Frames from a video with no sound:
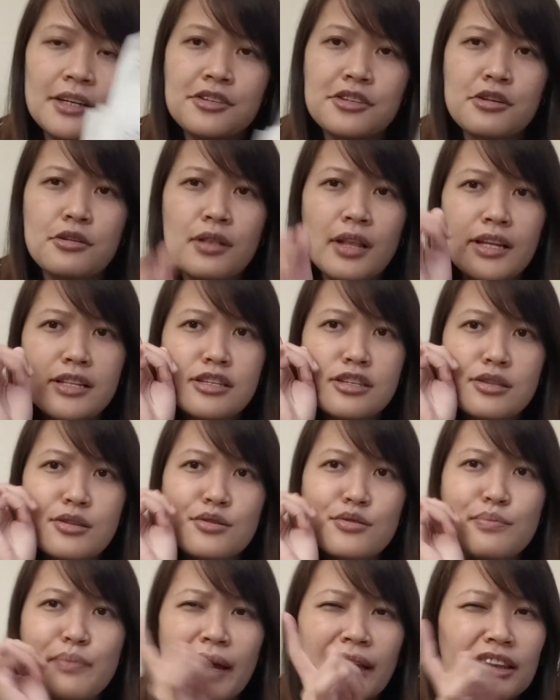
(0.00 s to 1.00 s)
So let's
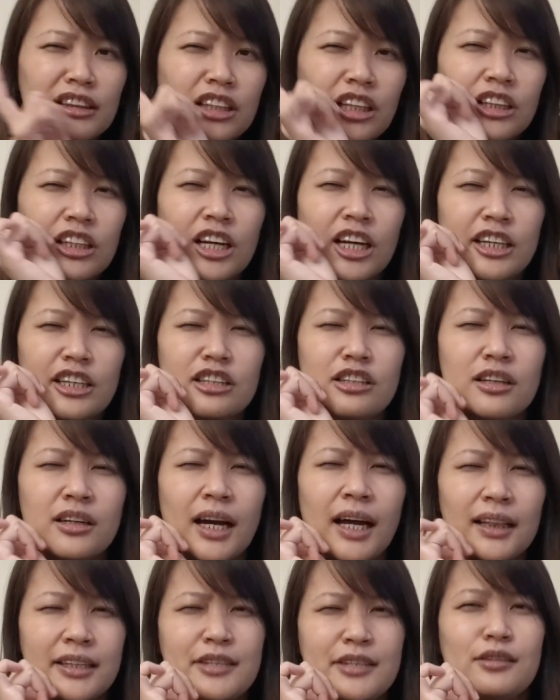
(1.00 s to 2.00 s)
do mental
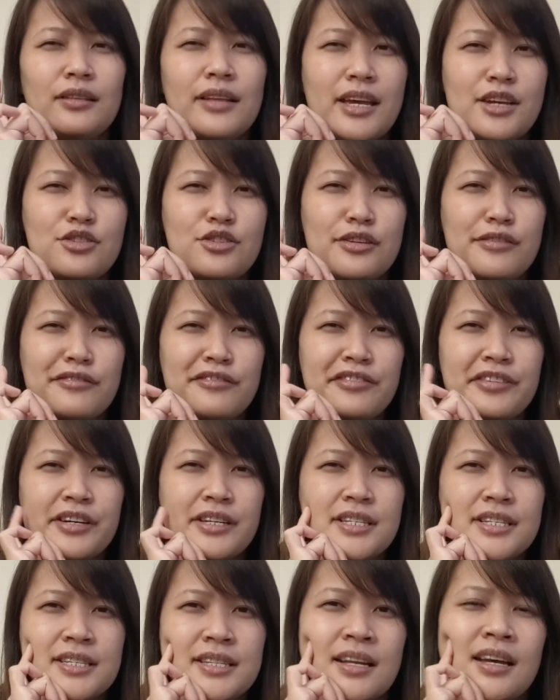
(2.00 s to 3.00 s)
calculation
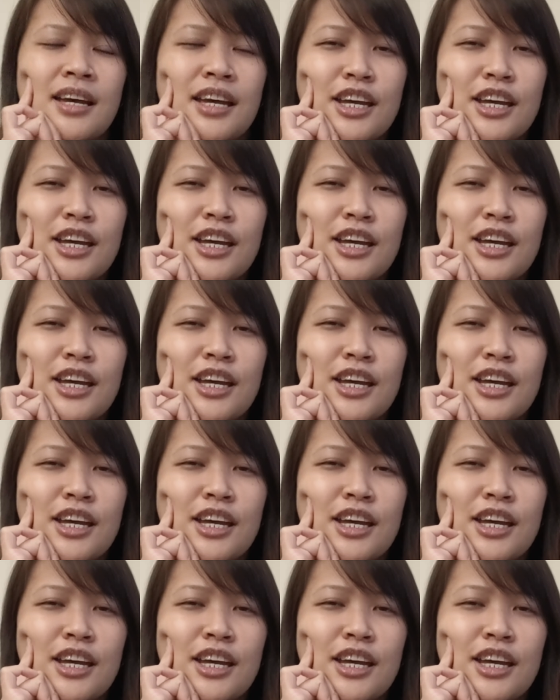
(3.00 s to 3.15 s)
first